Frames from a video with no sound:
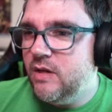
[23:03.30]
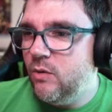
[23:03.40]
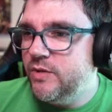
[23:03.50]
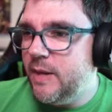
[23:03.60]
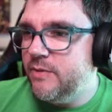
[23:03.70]

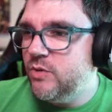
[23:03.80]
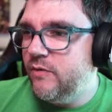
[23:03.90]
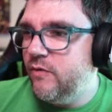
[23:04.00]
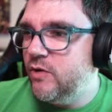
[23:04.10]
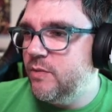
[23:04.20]
old tapestry of
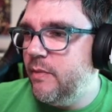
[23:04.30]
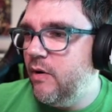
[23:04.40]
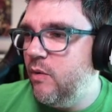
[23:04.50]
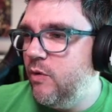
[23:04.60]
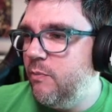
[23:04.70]
the Virgin
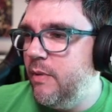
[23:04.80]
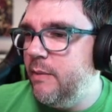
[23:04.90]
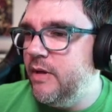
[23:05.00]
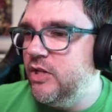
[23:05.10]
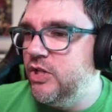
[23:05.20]
Mary with
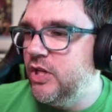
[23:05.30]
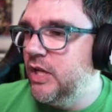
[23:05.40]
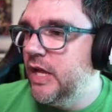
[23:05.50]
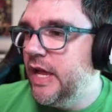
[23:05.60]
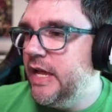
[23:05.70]
baby
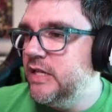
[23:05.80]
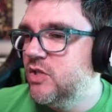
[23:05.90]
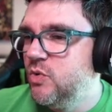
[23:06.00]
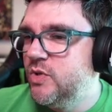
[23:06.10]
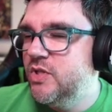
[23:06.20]

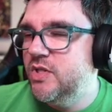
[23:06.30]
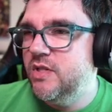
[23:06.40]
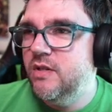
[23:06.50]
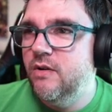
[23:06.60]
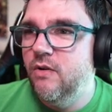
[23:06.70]

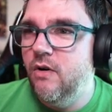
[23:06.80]
Jesus in her